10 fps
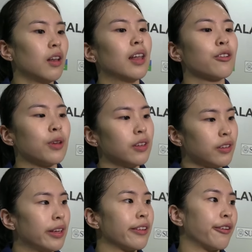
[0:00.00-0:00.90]
Last
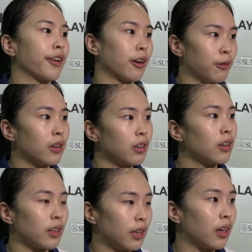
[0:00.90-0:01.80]
Wednesday saya recover.
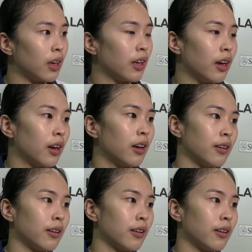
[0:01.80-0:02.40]
Yeah.